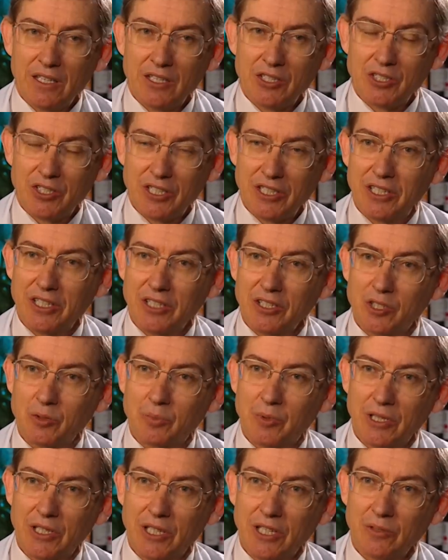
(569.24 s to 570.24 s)
seeking to
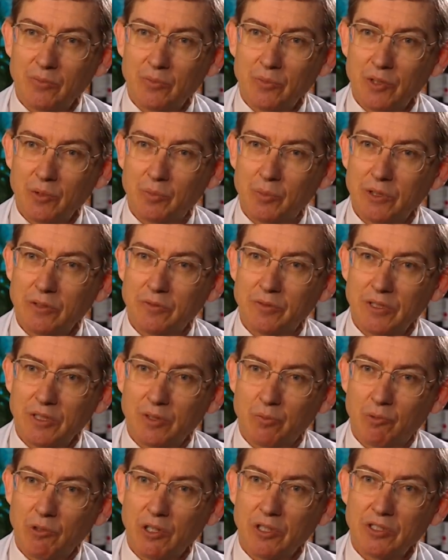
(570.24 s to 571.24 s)
become the
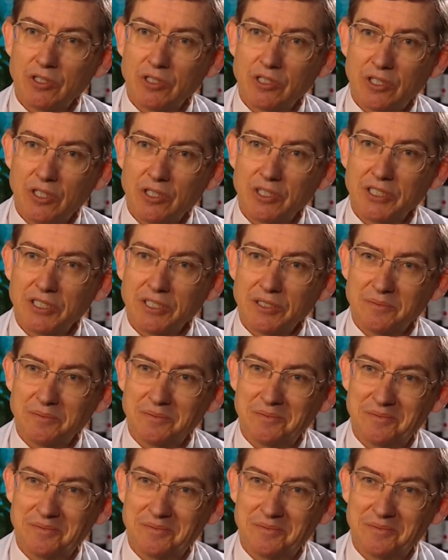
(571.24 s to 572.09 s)
perfect bronzed Aussie.